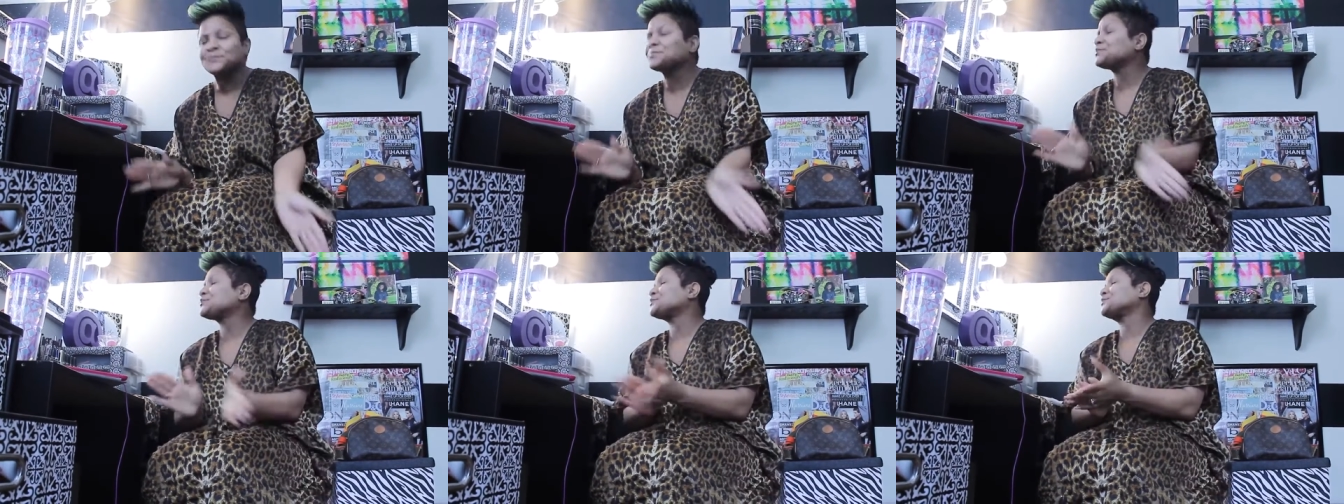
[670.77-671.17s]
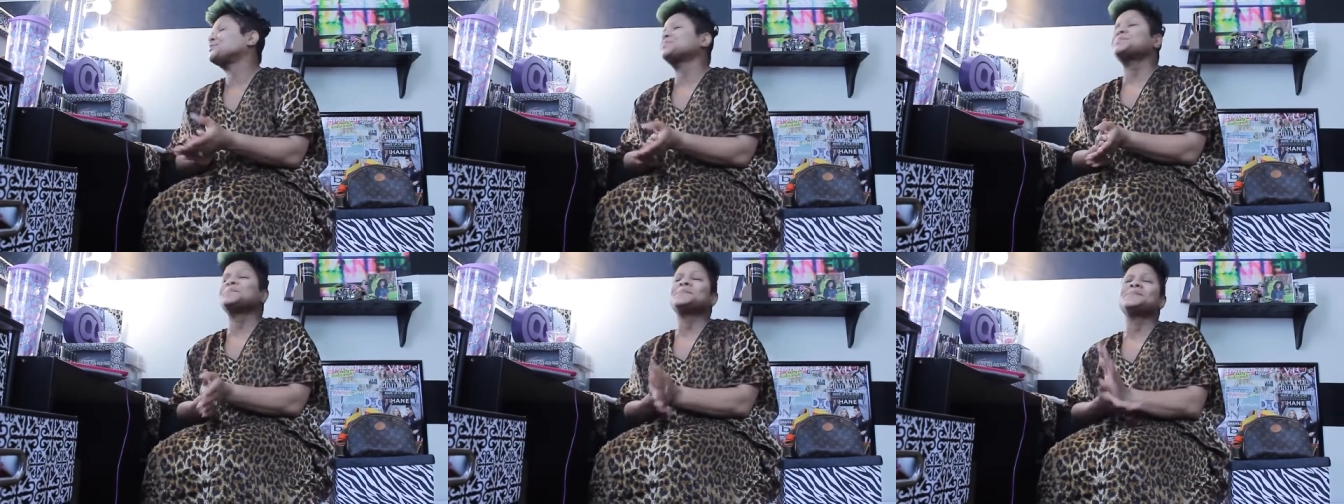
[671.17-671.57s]
Yeah,
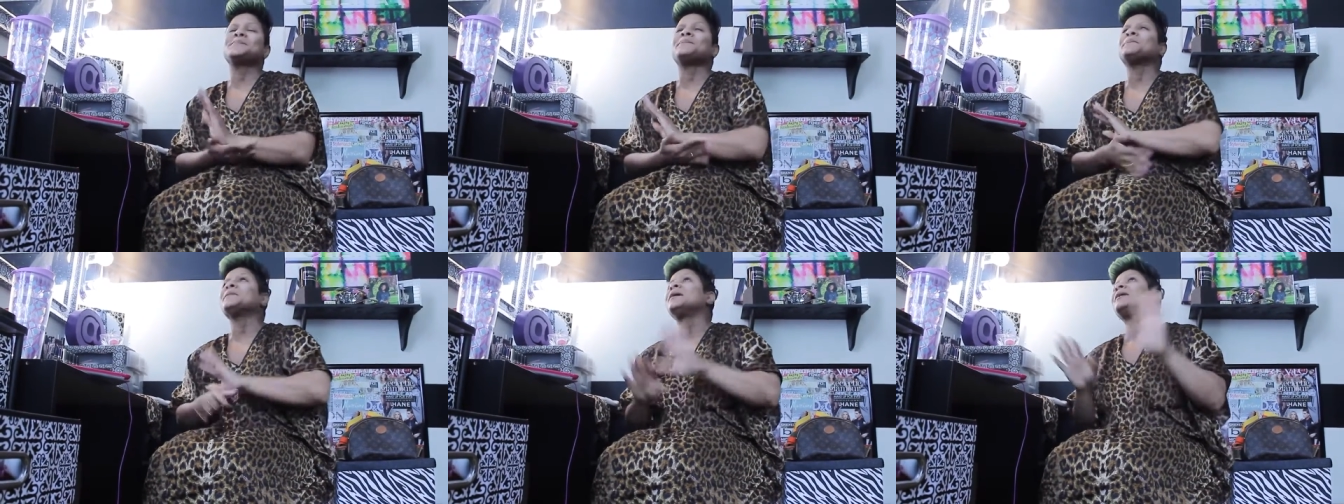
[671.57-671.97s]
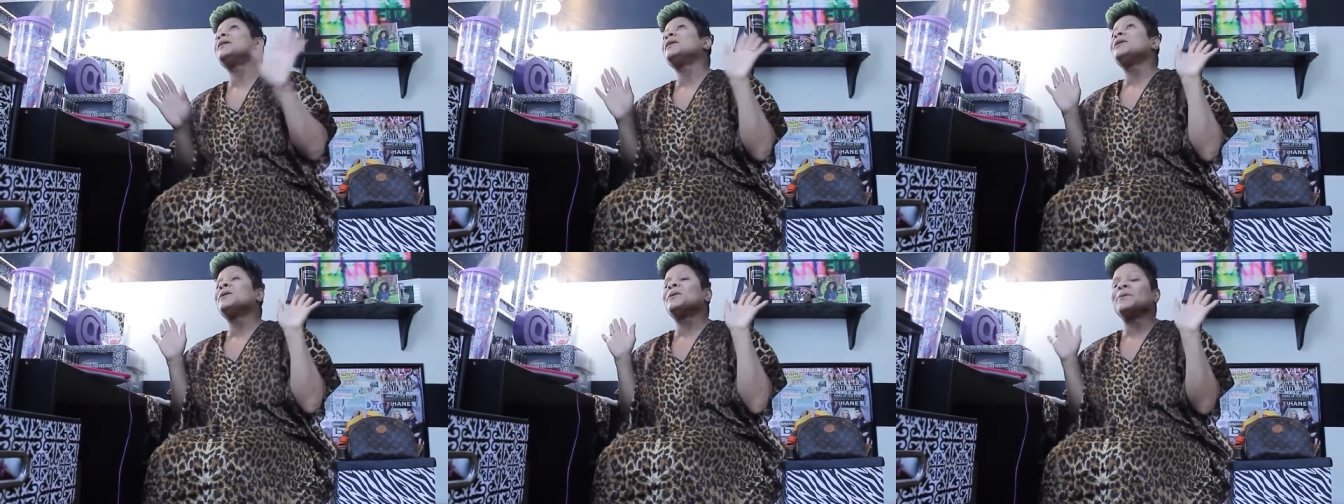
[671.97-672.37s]
I miss her so
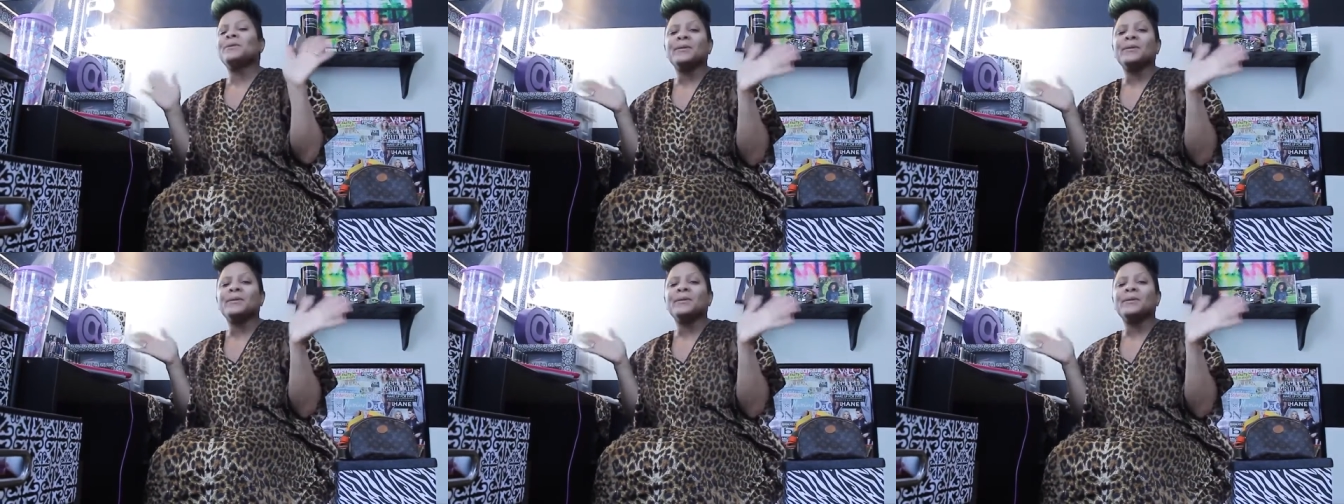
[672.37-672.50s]
much.